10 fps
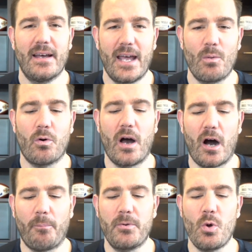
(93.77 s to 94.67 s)
It will
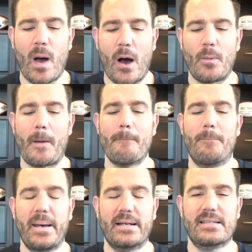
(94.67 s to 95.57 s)
help you out
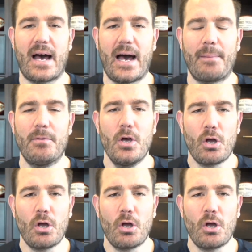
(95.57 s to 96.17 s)
big time.